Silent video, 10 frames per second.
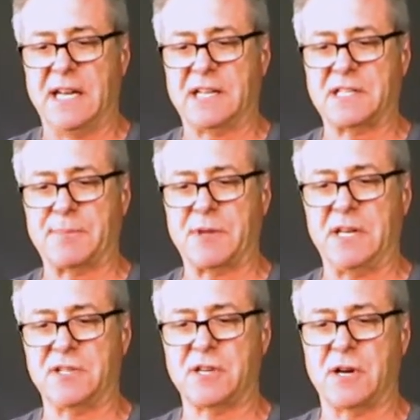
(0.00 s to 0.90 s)
except
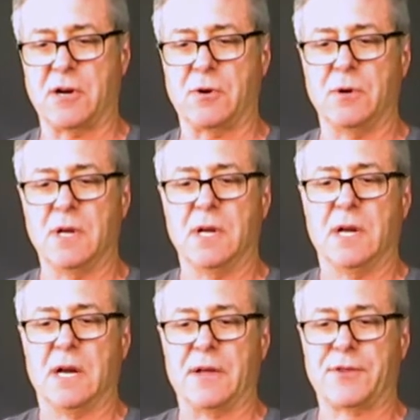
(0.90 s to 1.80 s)
these go
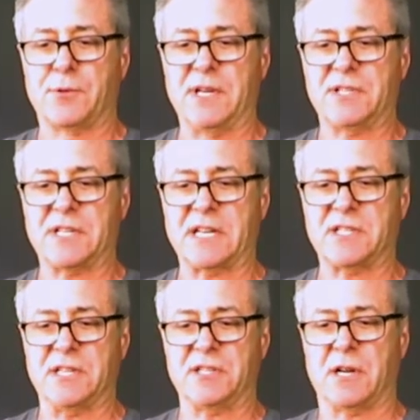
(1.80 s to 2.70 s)

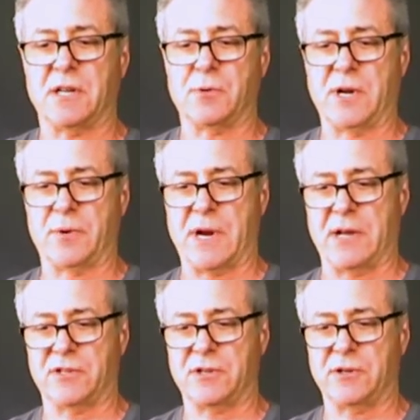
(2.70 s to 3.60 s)
360s all the way
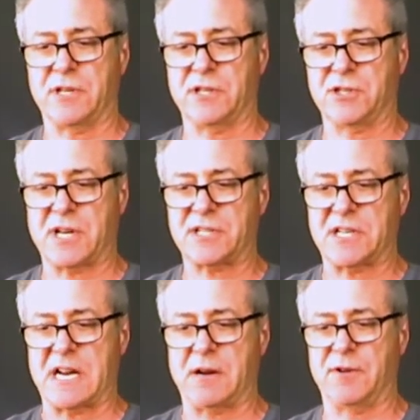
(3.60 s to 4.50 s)
around, so you can adjust
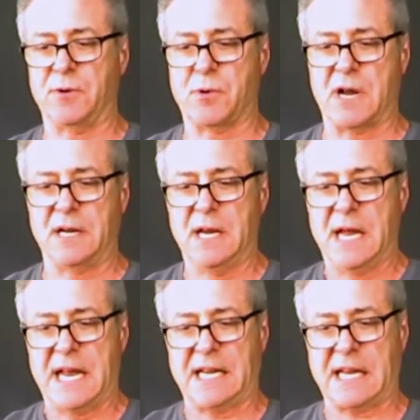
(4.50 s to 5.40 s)
it however you want.
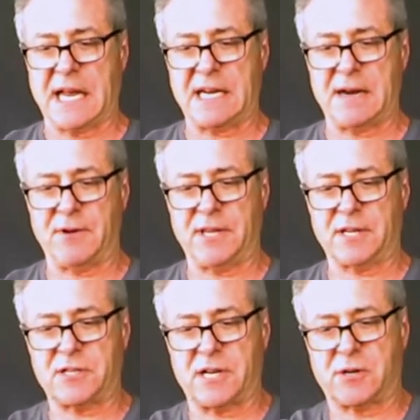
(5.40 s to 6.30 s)
And again,
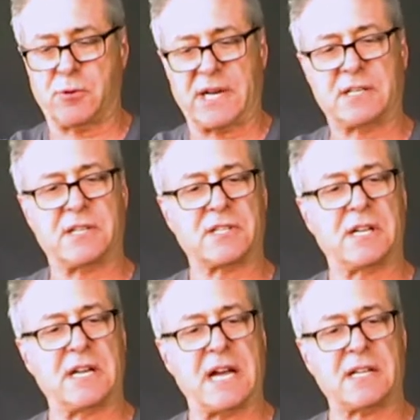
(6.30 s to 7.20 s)
everything's on quick
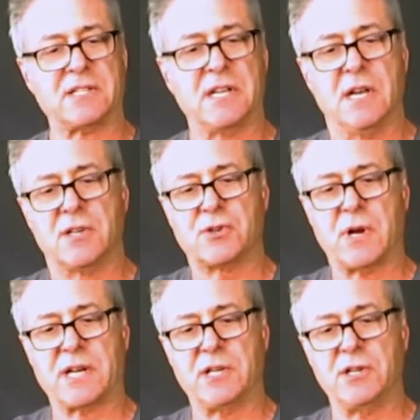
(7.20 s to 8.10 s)
disconnects, so
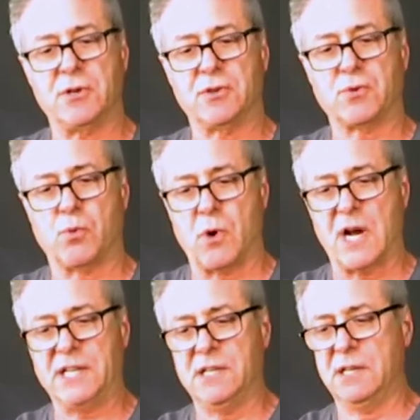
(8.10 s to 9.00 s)
I can use
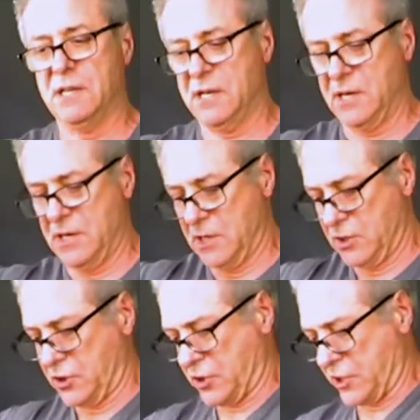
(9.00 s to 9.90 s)

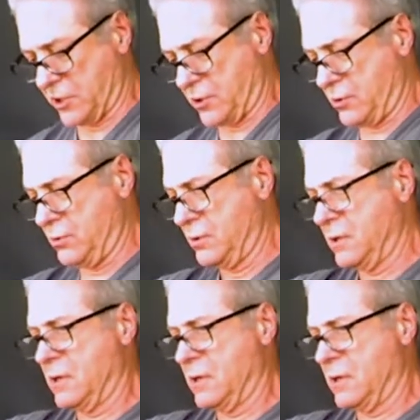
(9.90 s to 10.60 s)
1, 2,